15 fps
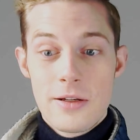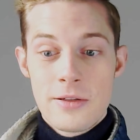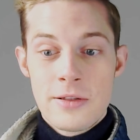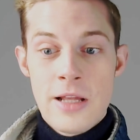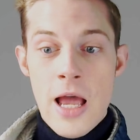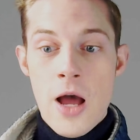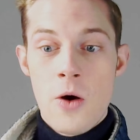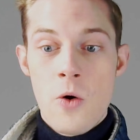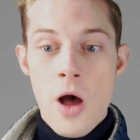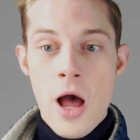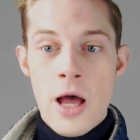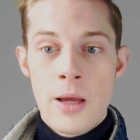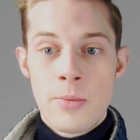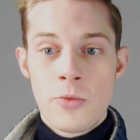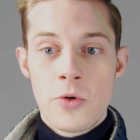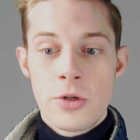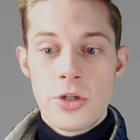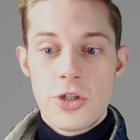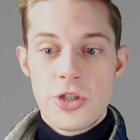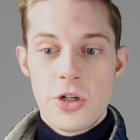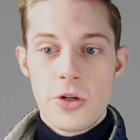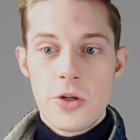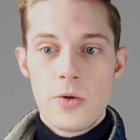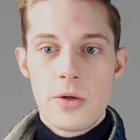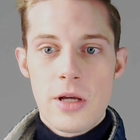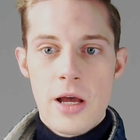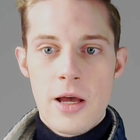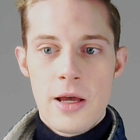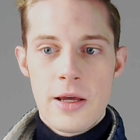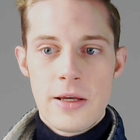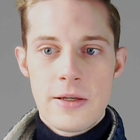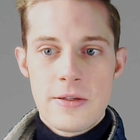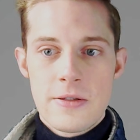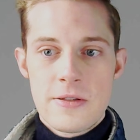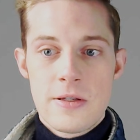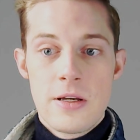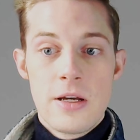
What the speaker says: Now I'm going to show you guys